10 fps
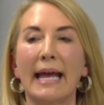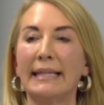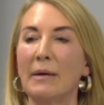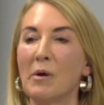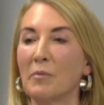
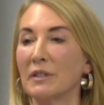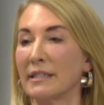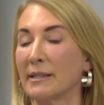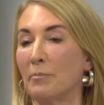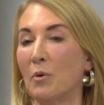And then when we're
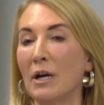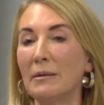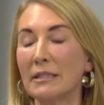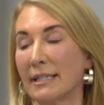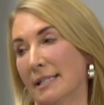
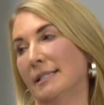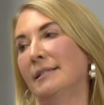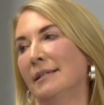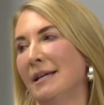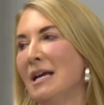disappointed,